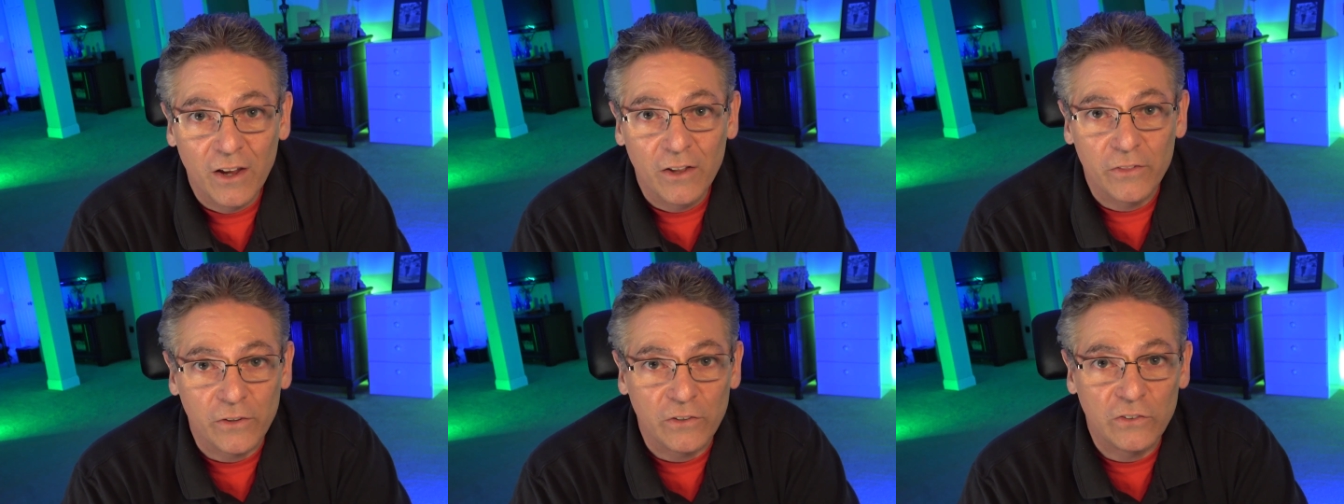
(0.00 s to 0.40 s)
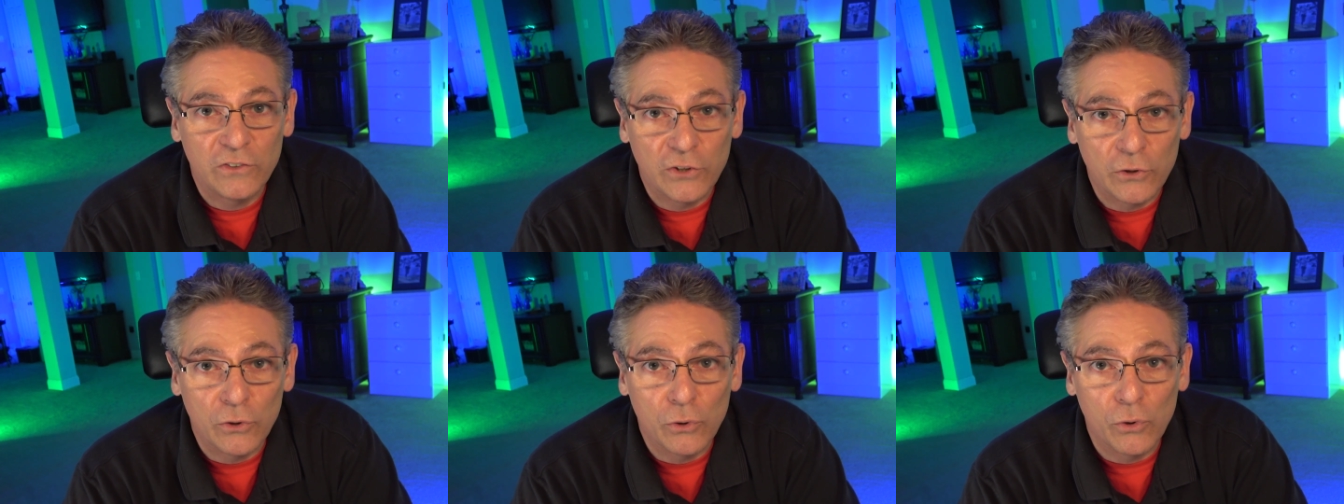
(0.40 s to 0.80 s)
these
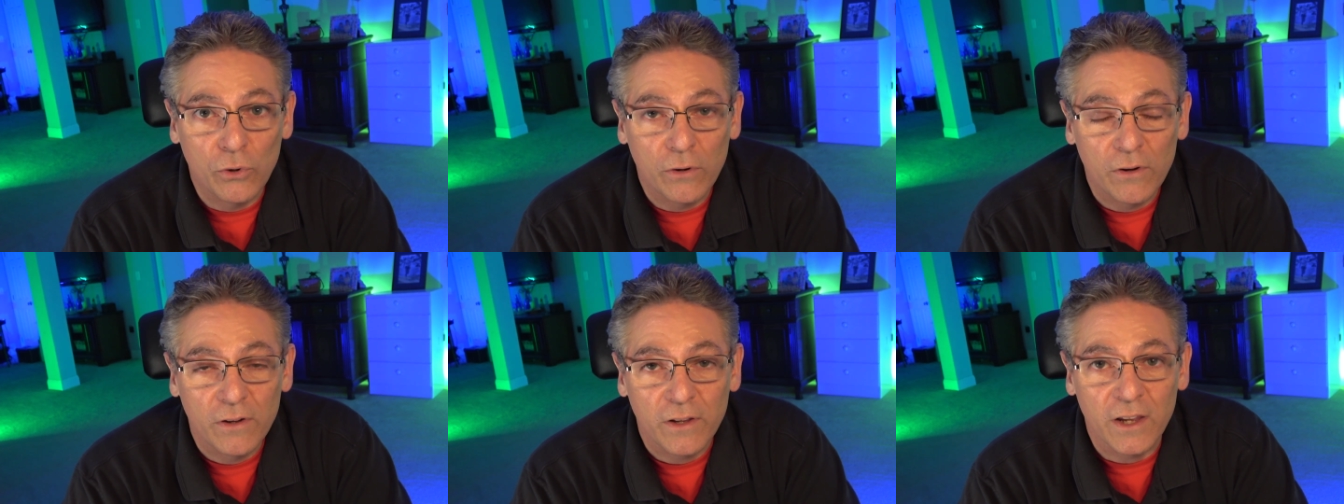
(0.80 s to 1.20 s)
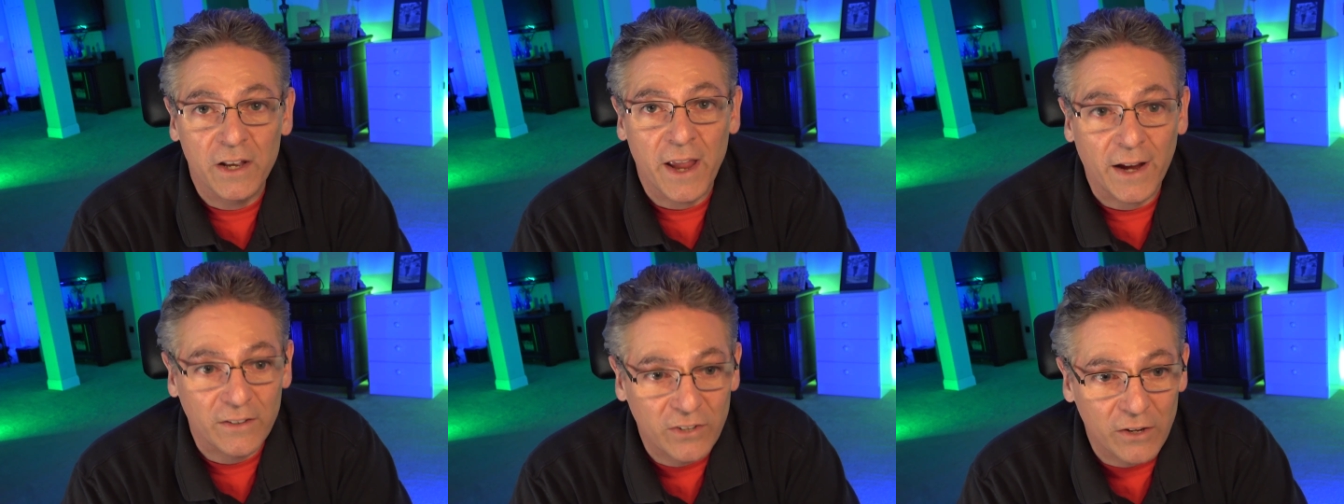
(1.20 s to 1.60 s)
2
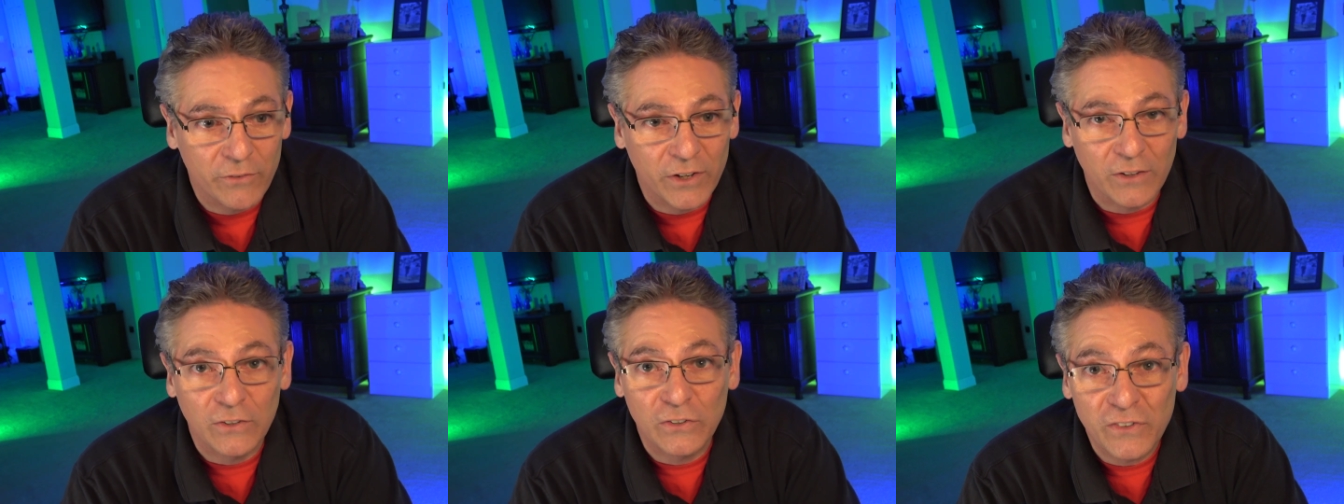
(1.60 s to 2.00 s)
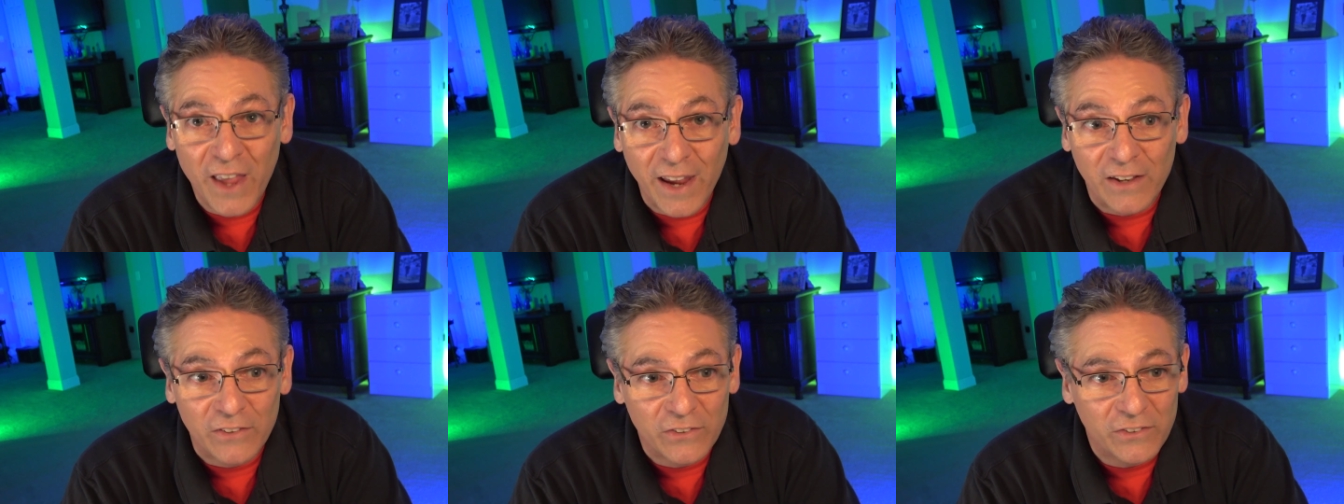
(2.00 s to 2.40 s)
inactivity
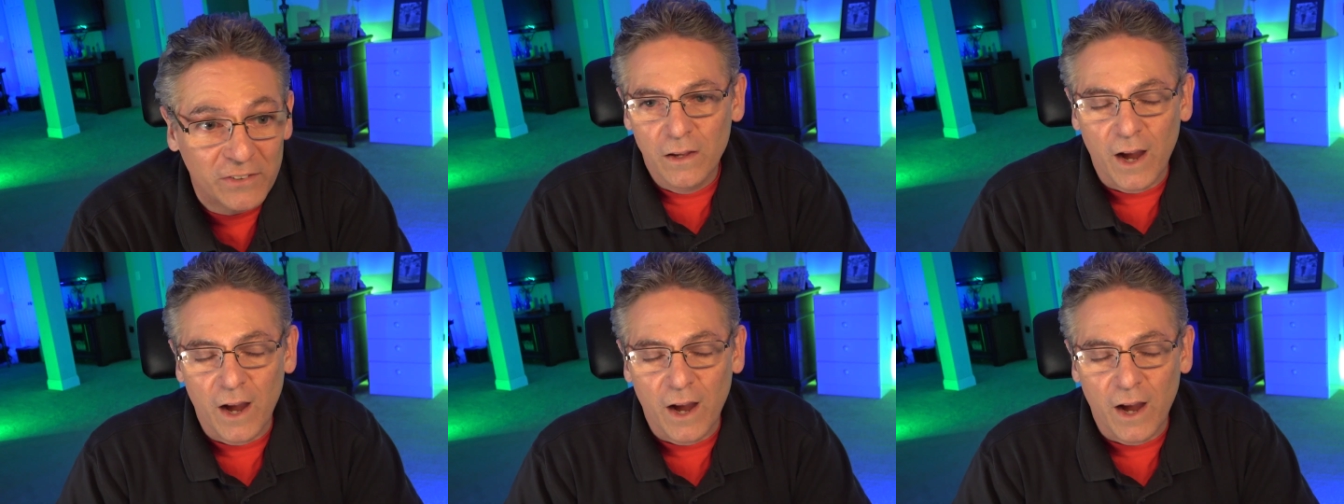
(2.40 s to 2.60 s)
states.